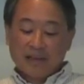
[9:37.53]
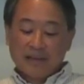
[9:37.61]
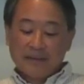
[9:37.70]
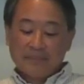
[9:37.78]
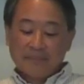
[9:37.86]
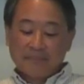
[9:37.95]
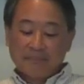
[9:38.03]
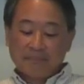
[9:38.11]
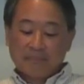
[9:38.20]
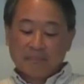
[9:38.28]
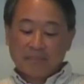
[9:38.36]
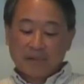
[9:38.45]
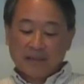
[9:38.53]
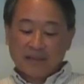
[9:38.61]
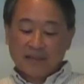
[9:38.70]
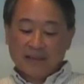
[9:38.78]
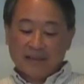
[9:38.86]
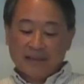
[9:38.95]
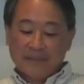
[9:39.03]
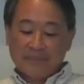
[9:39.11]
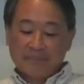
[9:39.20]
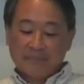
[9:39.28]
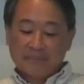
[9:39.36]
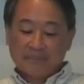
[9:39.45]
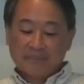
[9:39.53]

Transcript: um, but um,